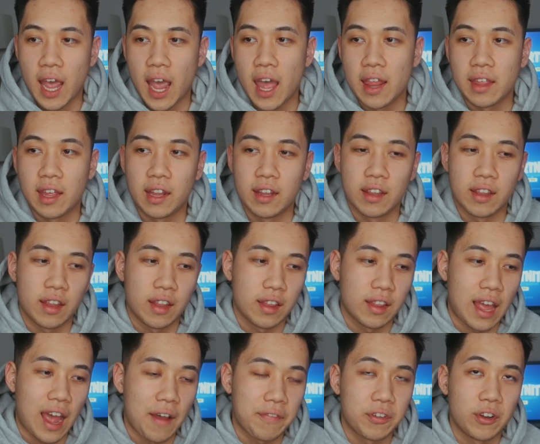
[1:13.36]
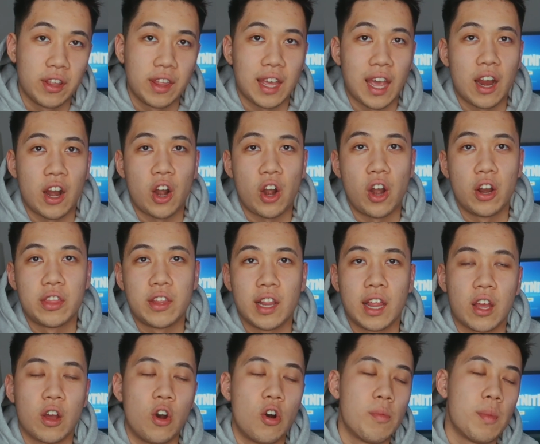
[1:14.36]
And then after they get hurt,
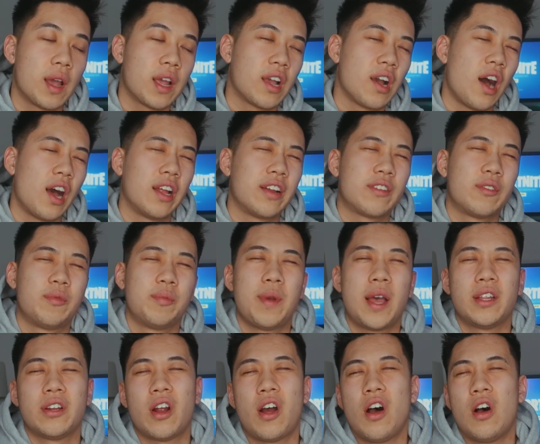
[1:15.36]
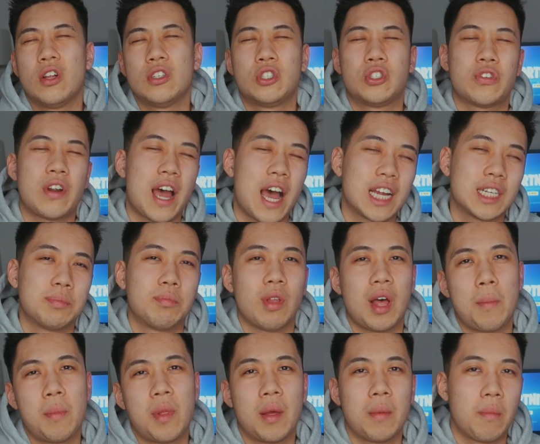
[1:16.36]
they're like, oh my god, men are all trash,
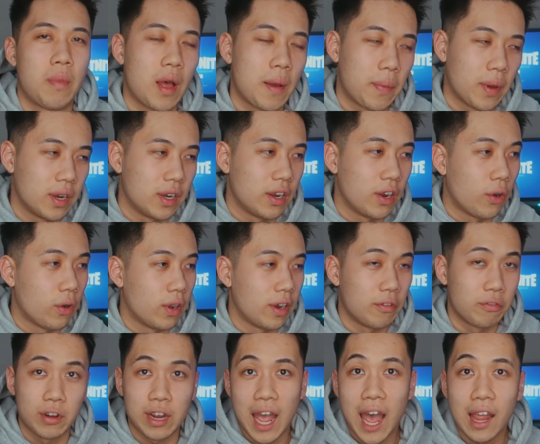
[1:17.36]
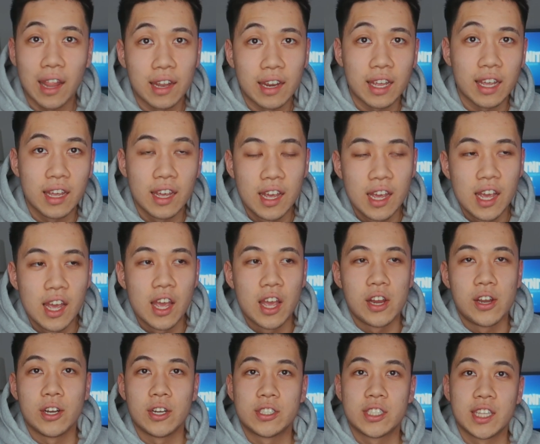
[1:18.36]
blah, blah, blah. But no, in reality,
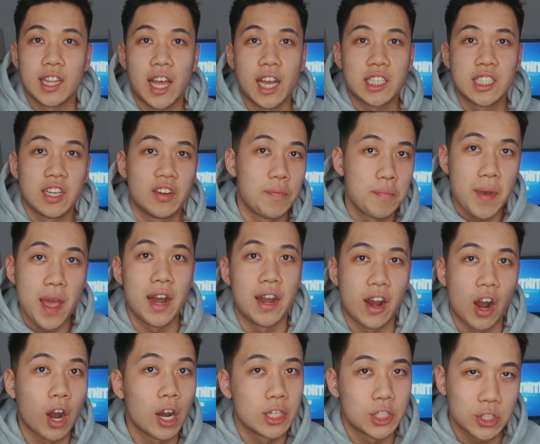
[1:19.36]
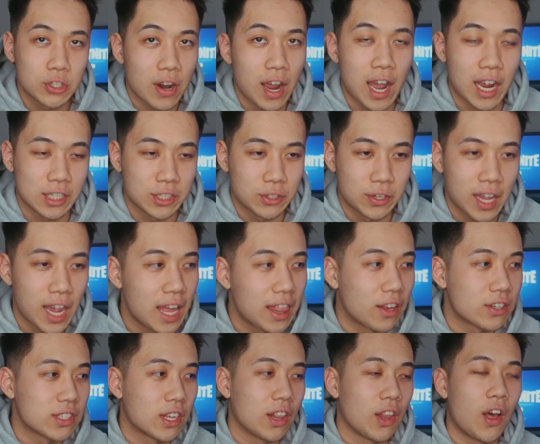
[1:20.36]
your selection of men are trash, okay?
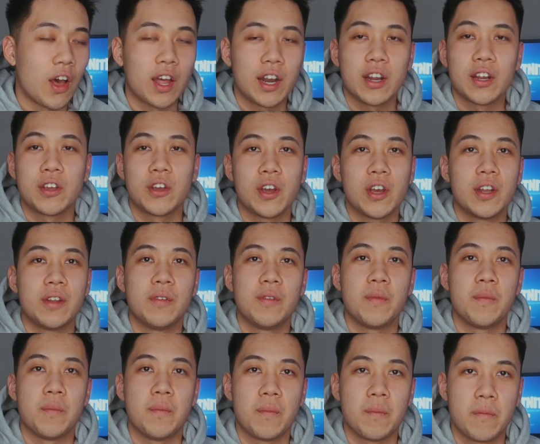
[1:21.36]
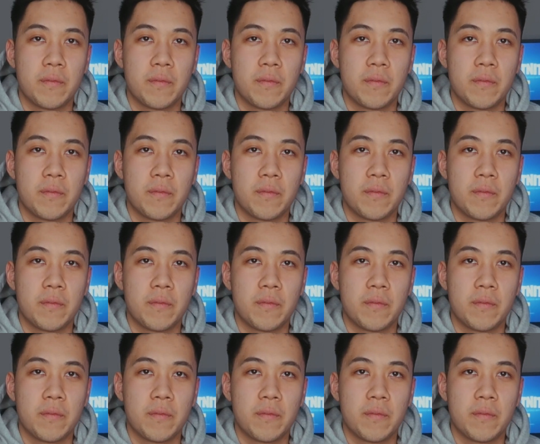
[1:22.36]
There's a lot of good